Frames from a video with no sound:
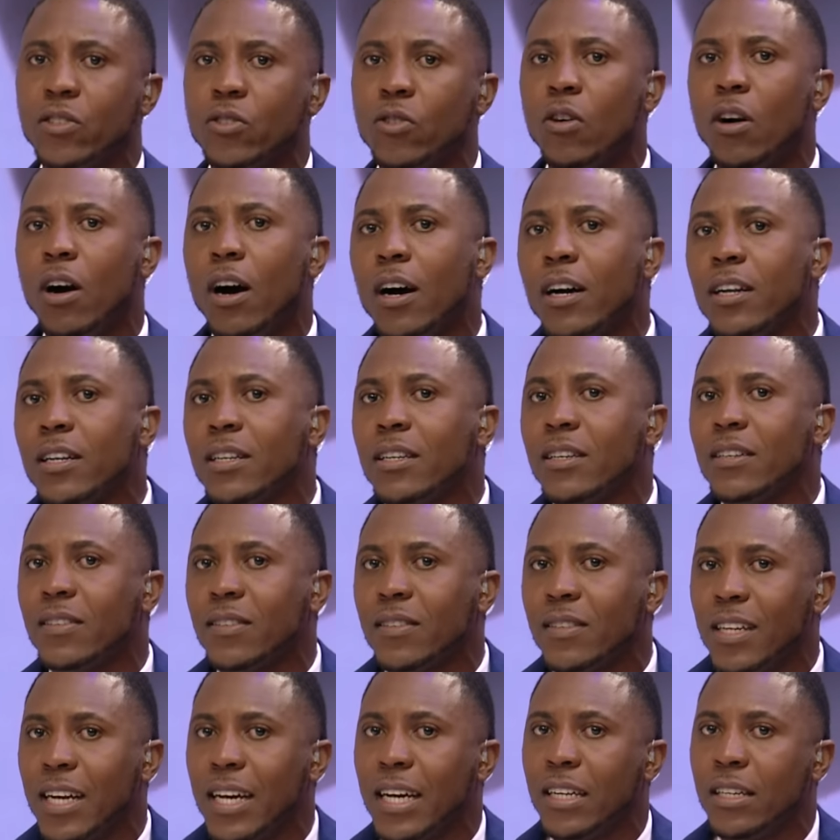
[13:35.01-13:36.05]
So
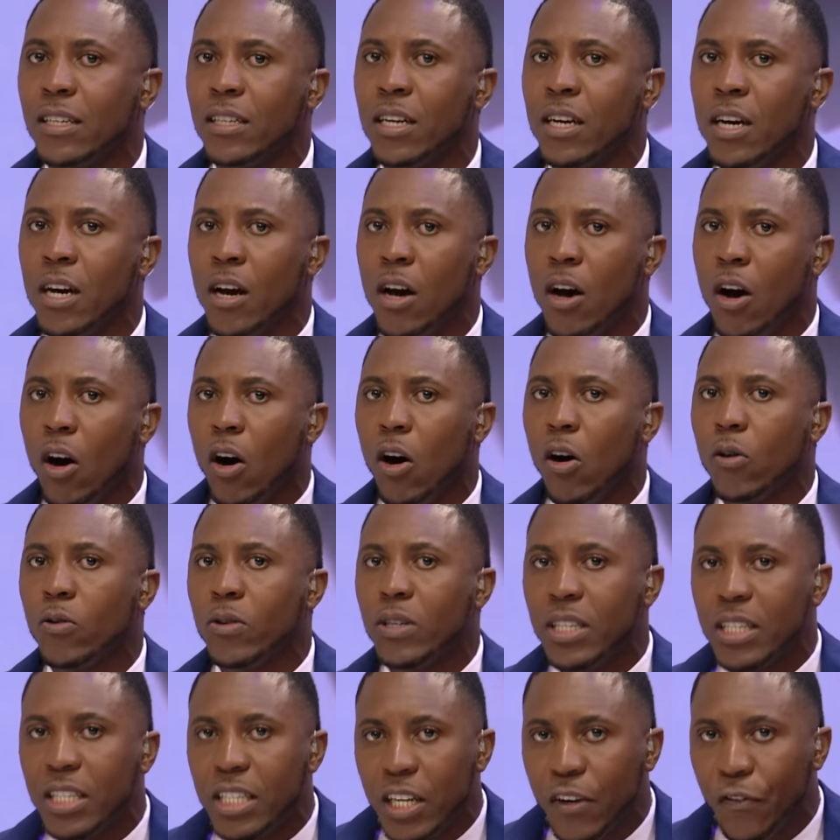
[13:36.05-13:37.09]
understand how
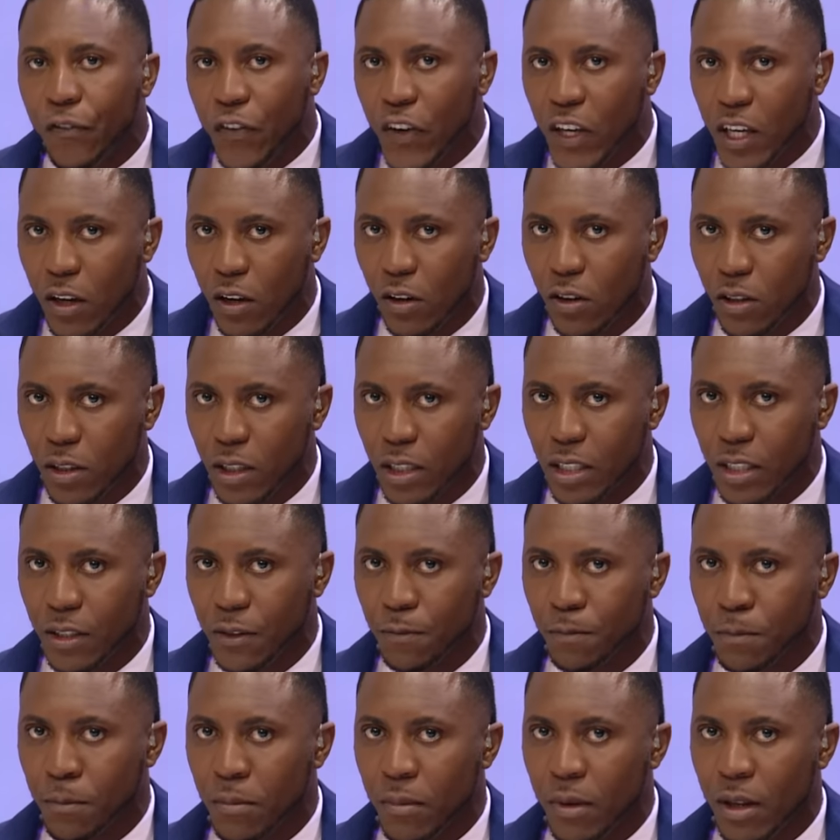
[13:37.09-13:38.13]
difficult
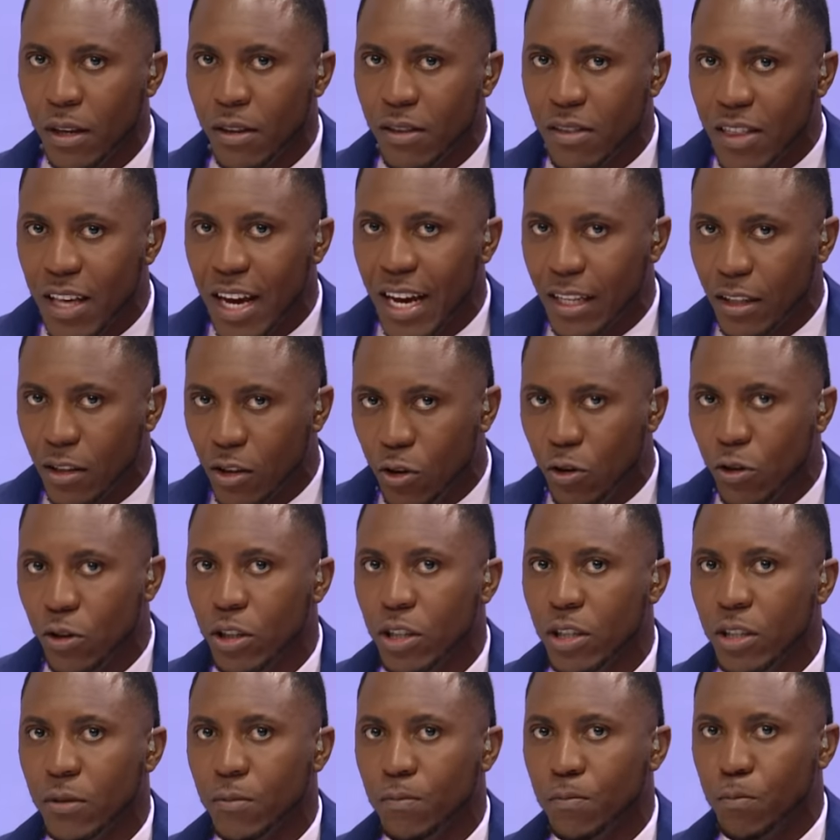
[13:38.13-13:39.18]
that
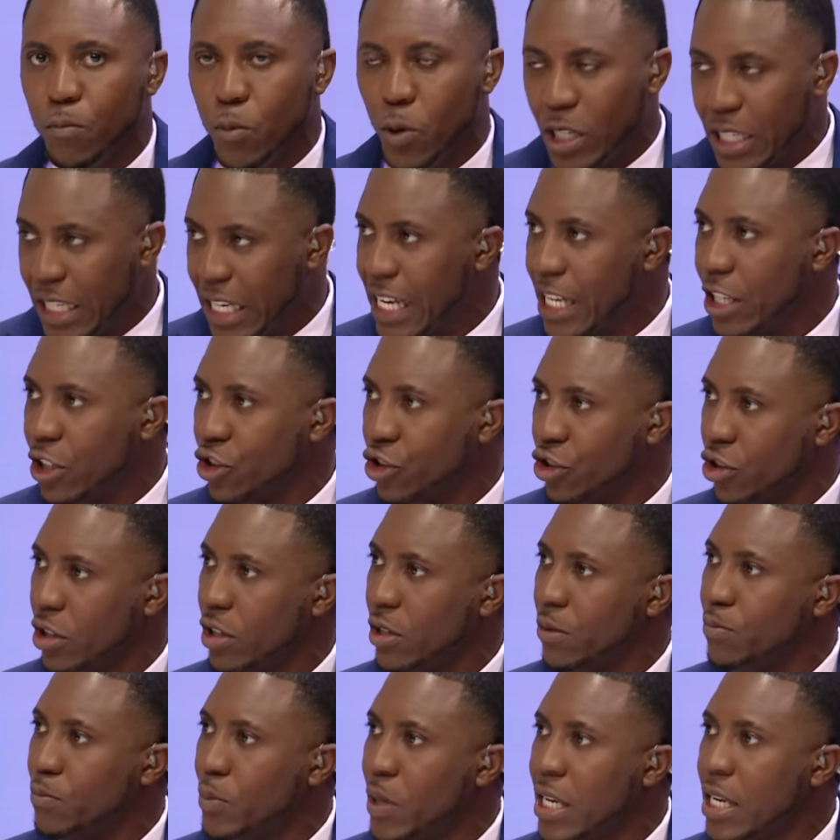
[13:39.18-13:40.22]
could
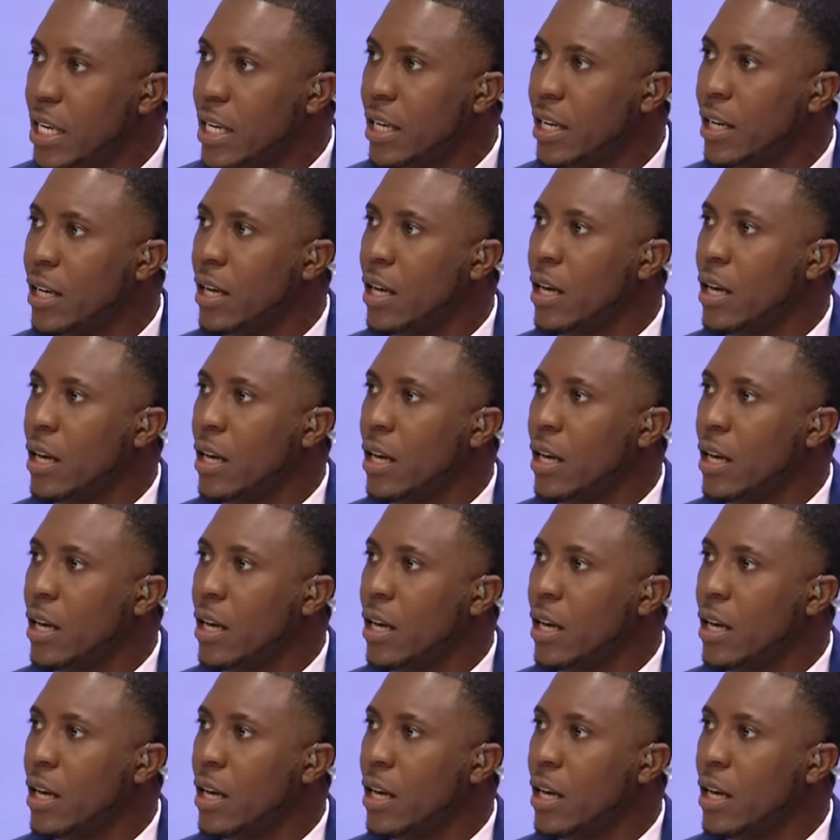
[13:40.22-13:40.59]
potentially be,